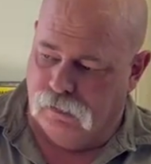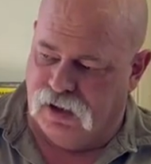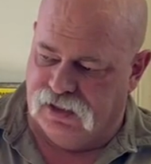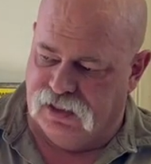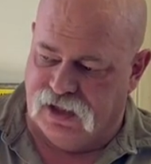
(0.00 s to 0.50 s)

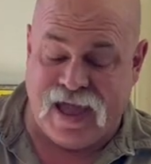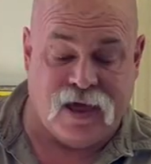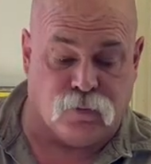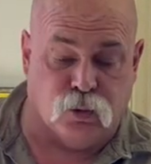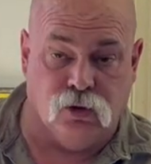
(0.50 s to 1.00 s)
But I
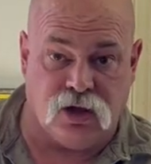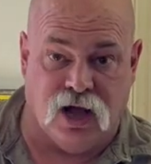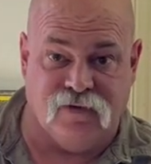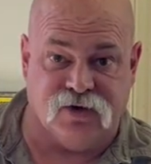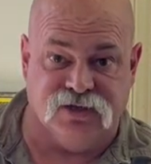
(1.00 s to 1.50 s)
had real
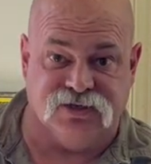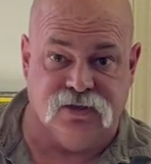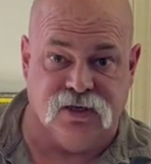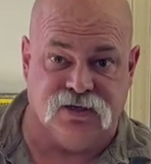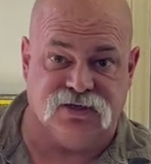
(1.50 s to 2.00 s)
confidence
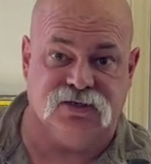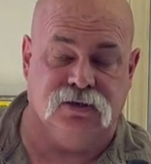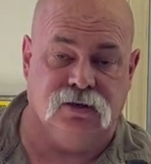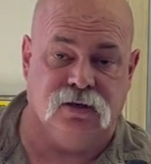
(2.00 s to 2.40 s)
in this,